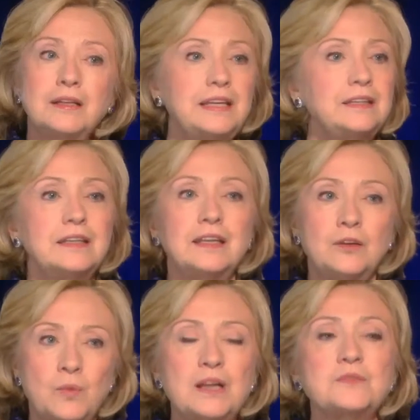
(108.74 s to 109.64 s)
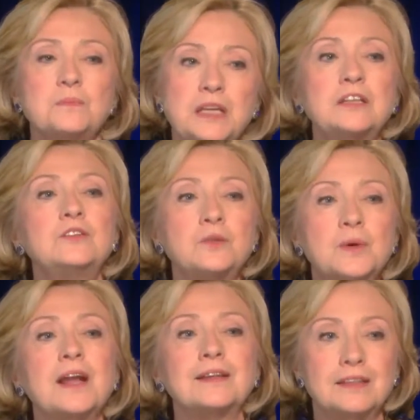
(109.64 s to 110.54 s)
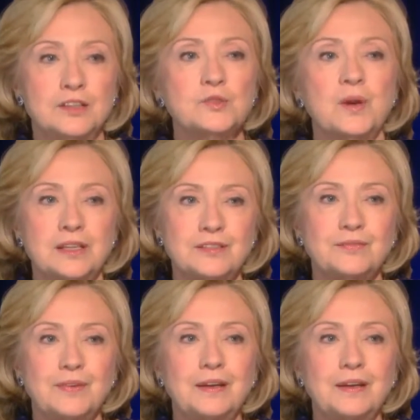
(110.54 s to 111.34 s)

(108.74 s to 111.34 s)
he wants me to do what I think is right.